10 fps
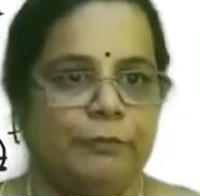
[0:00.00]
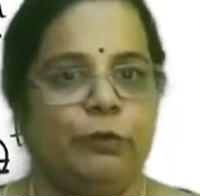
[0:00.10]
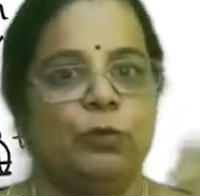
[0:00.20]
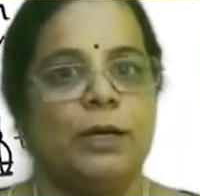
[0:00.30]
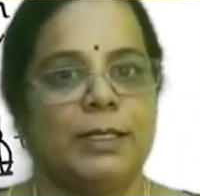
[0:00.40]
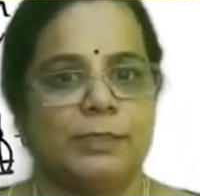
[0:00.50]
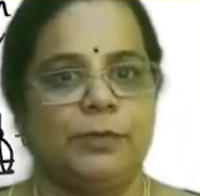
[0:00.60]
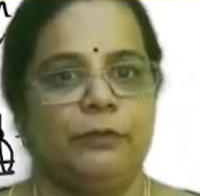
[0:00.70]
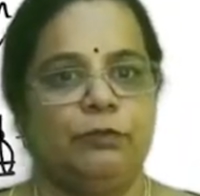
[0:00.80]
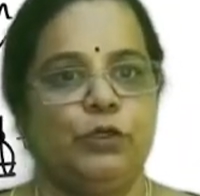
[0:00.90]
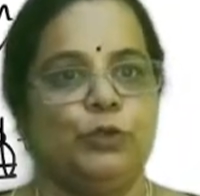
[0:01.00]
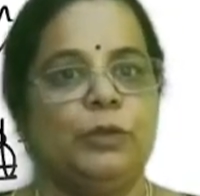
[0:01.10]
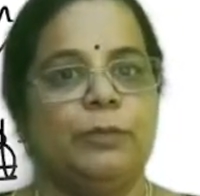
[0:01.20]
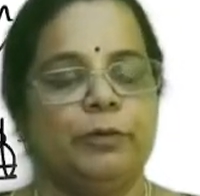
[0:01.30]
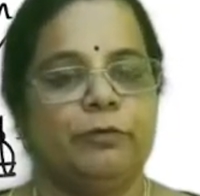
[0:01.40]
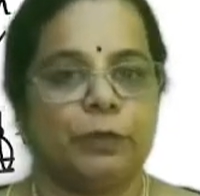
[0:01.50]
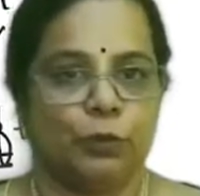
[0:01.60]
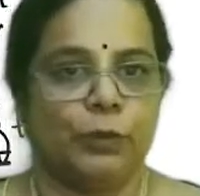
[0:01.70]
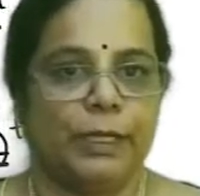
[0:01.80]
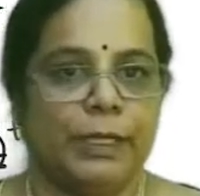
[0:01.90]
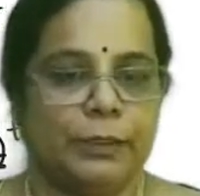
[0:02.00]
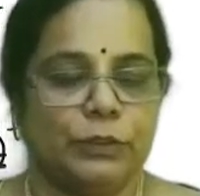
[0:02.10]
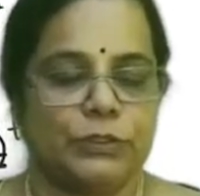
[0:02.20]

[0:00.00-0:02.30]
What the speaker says: if you ask me, would you prefer going